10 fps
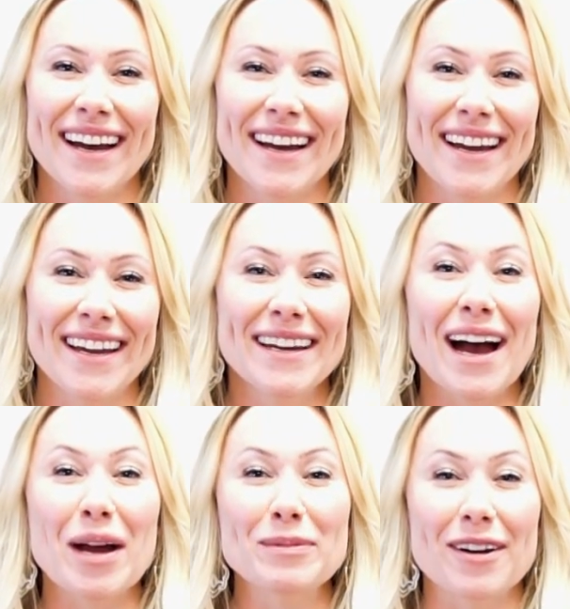Hi,
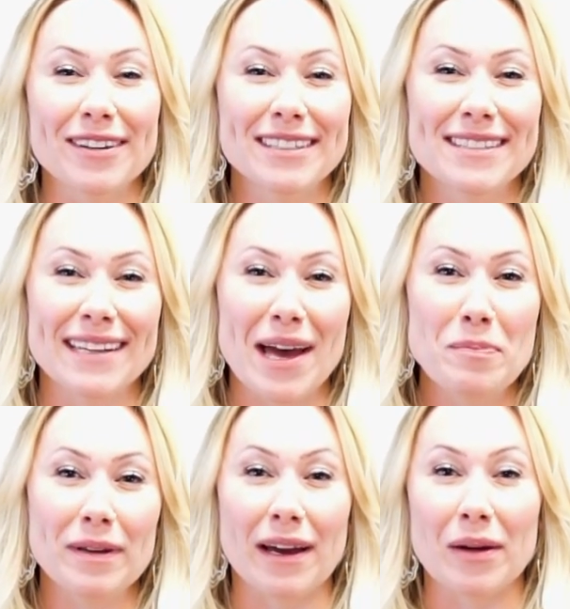I'm Lauren
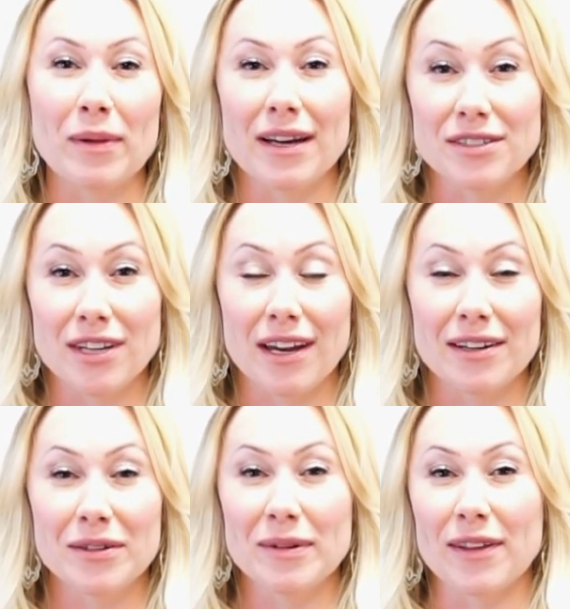Stepp and I'm an
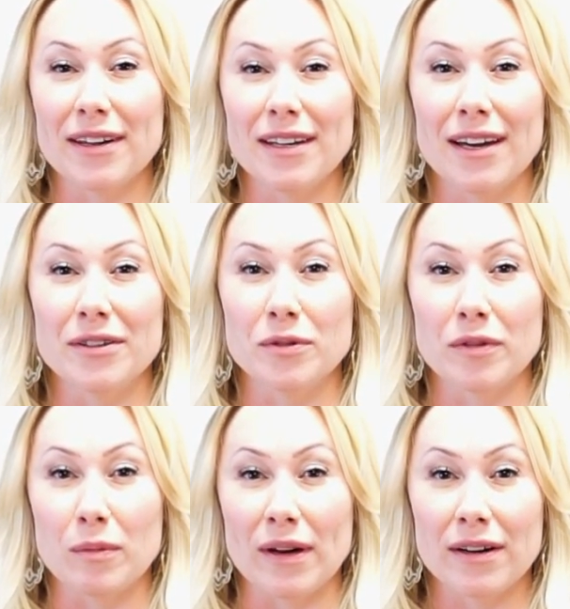educator with IdHAIR North
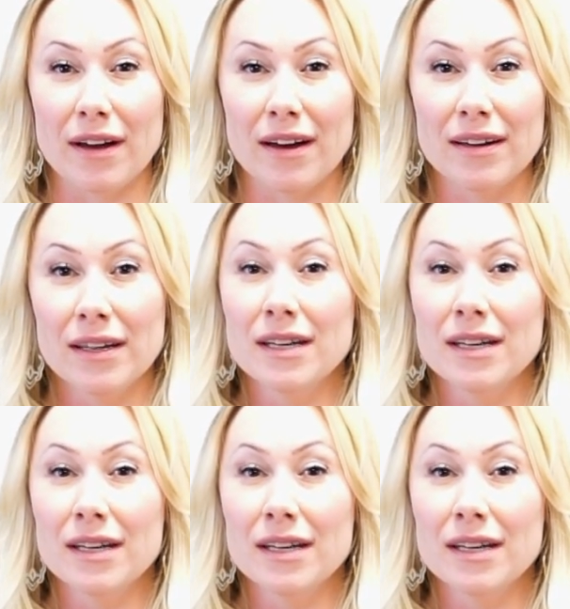America.